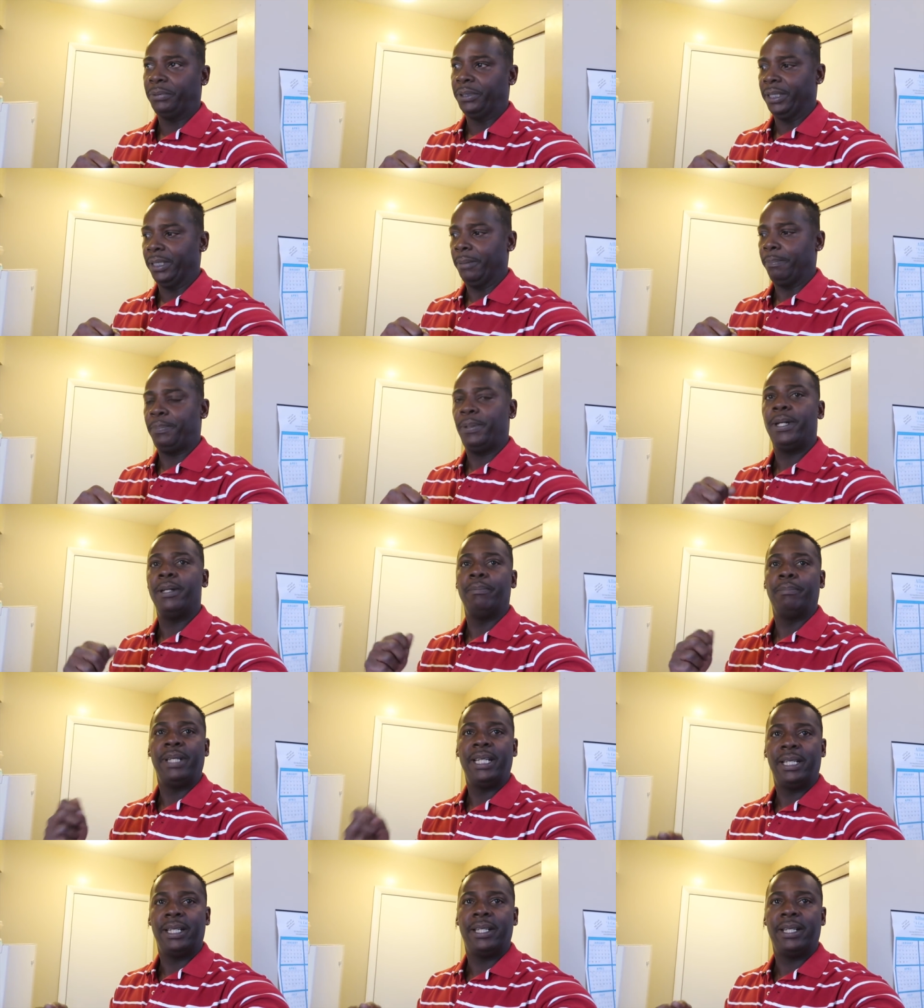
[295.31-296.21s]
to put
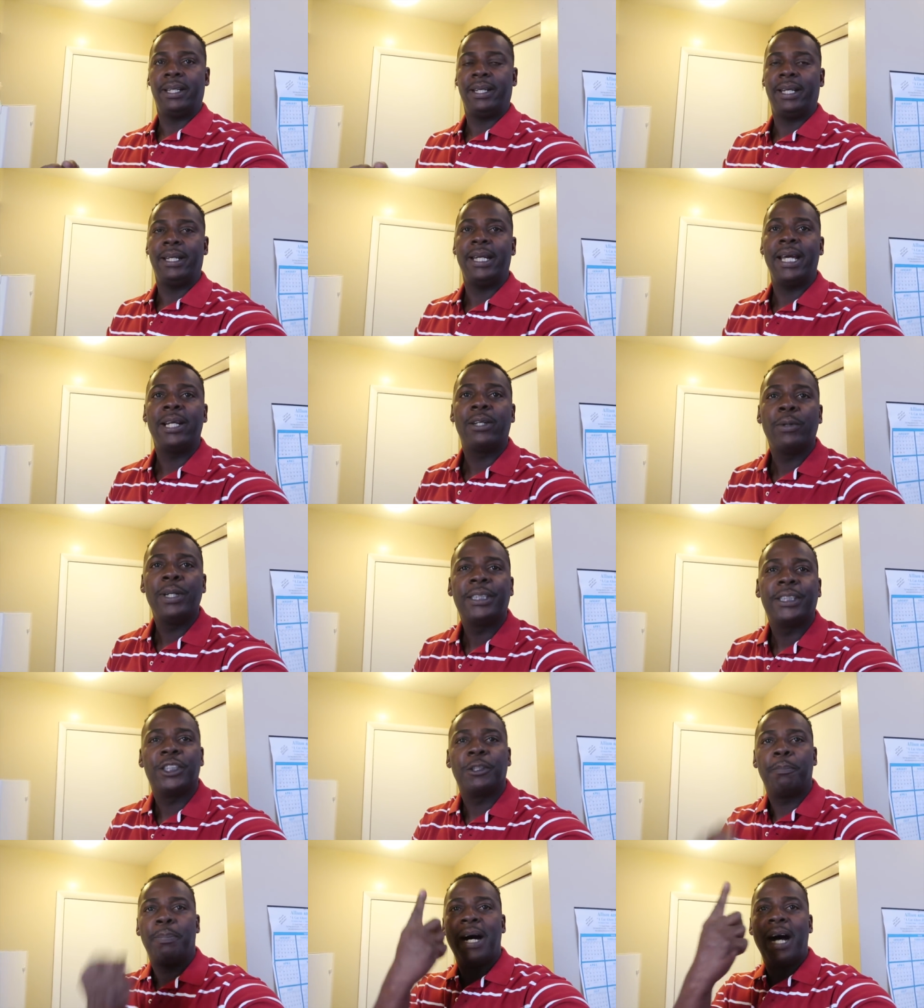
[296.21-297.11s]
meat in it and that
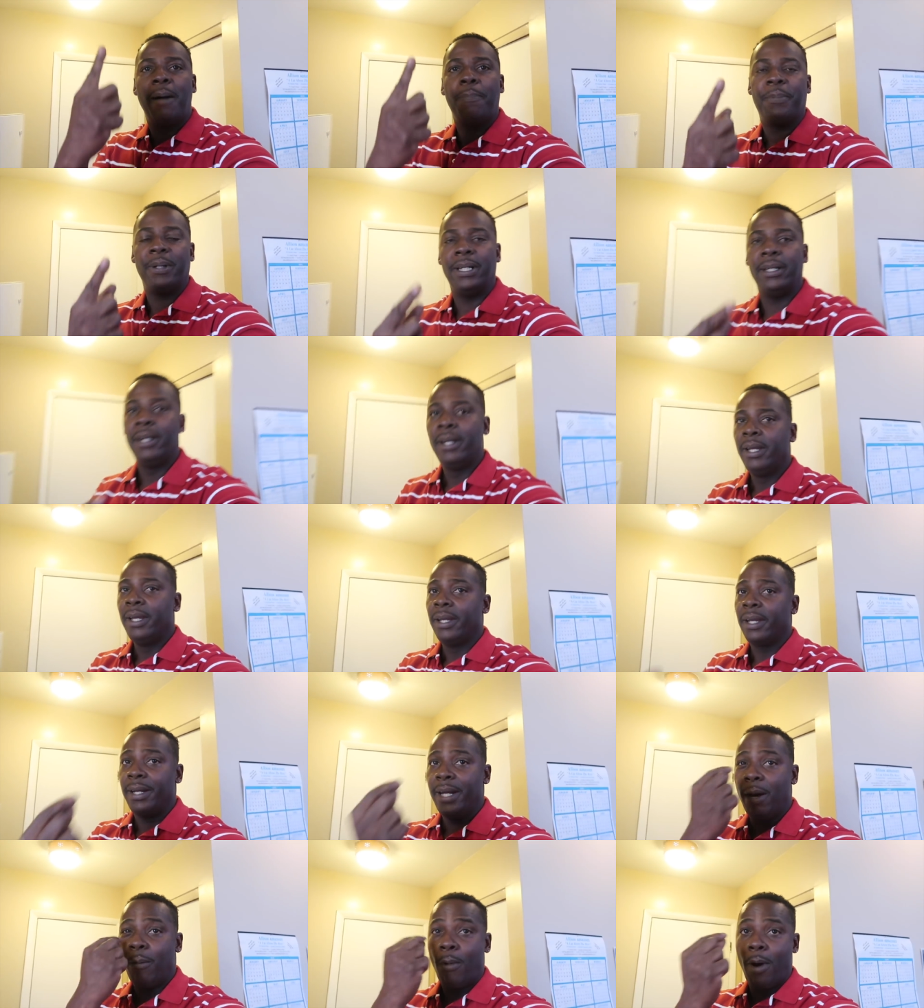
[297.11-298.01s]
grease is popping
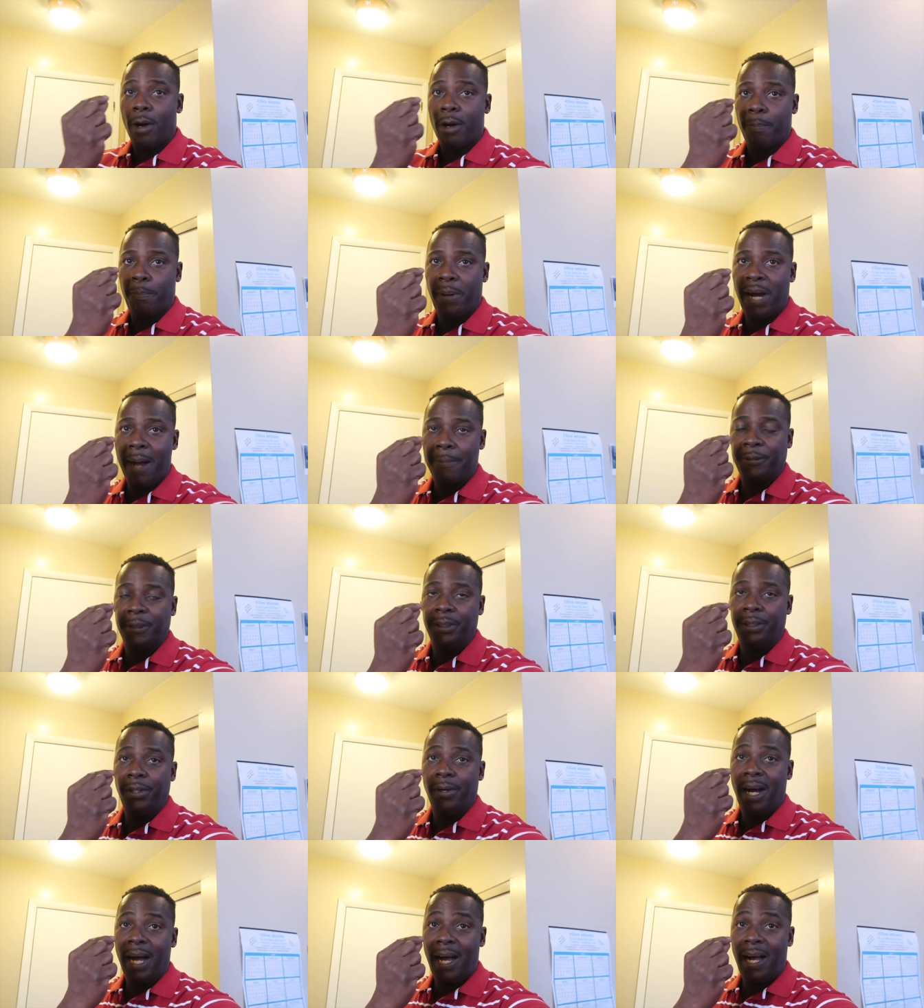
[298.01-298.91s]
and that water pops
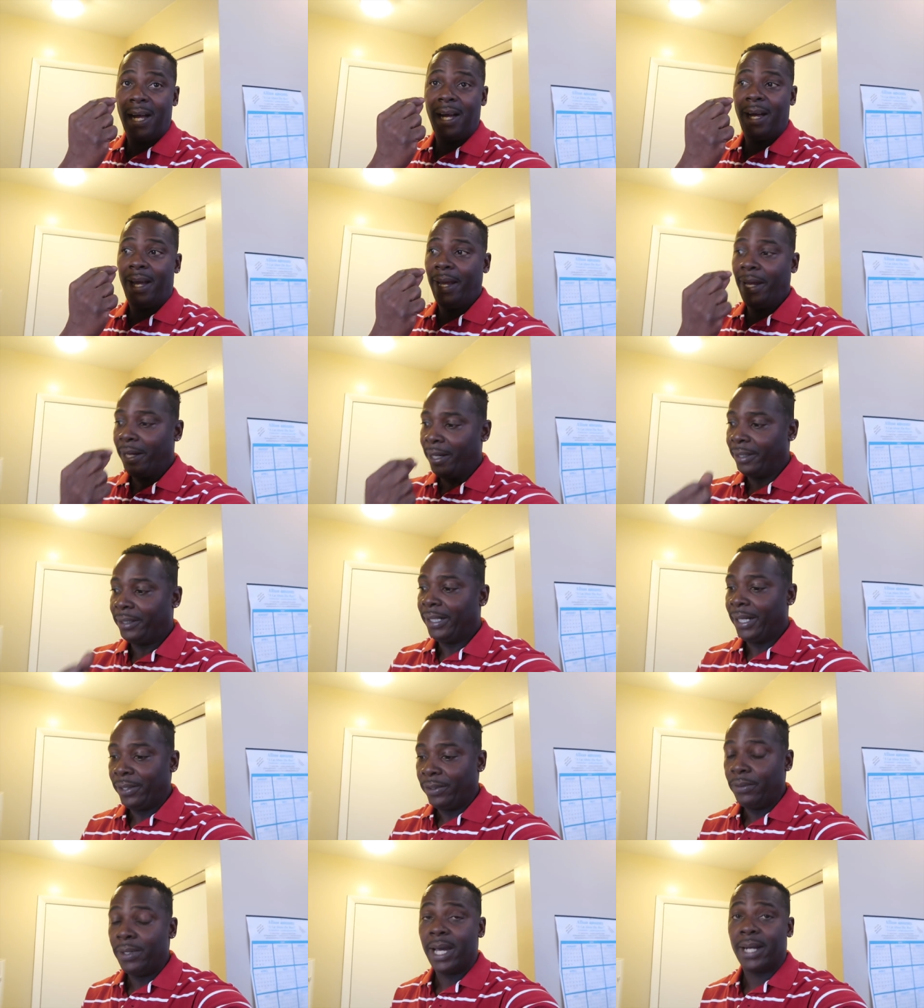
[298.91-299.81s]
in your eye and
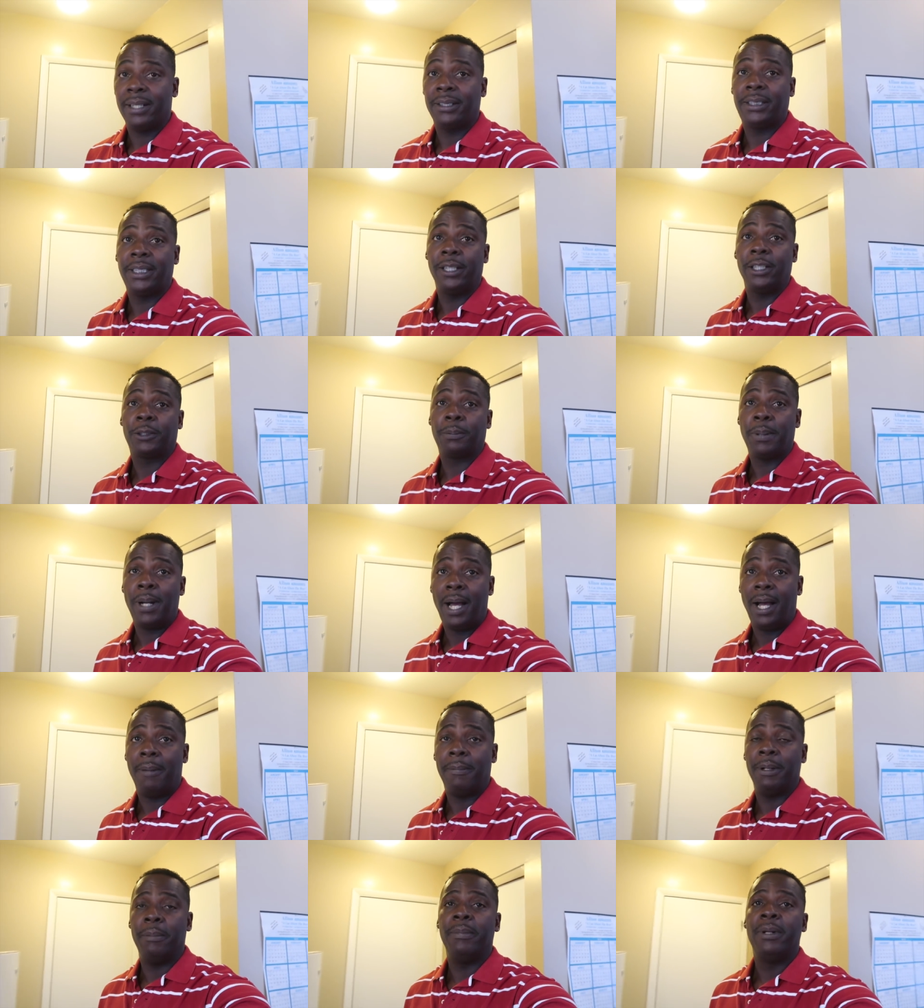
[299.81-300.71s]
then you got a serious
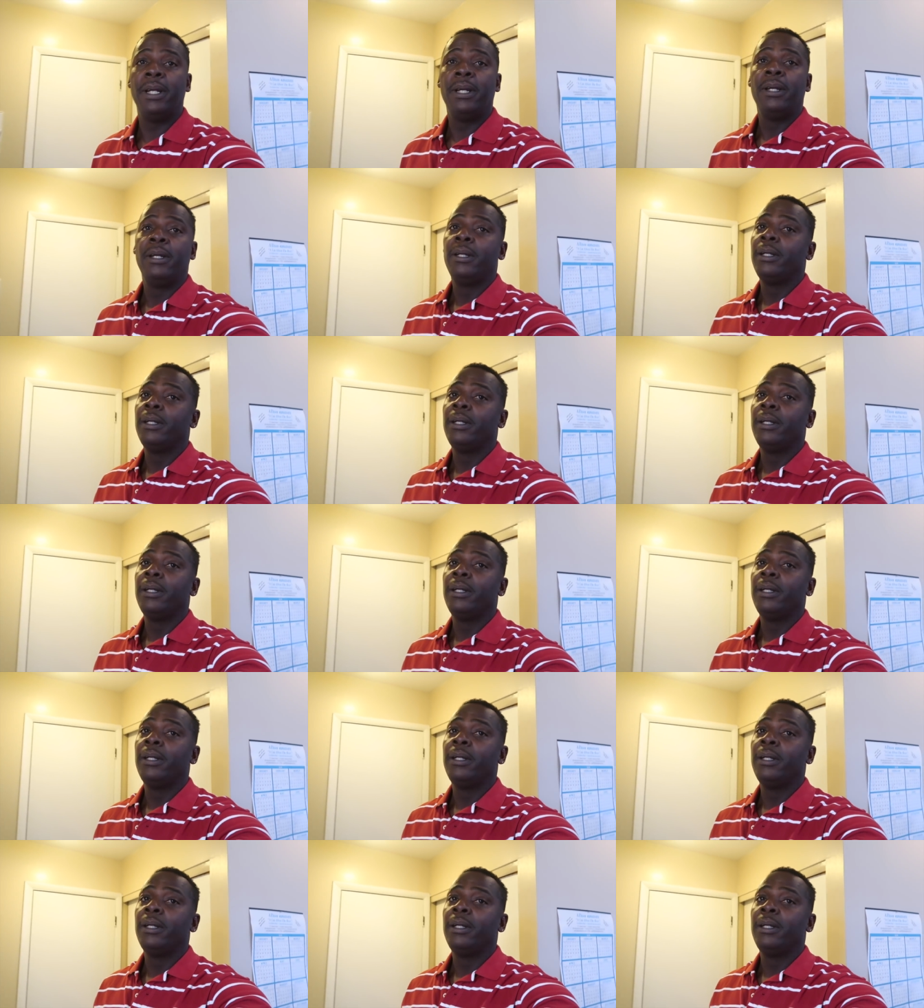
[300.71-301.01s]
problem.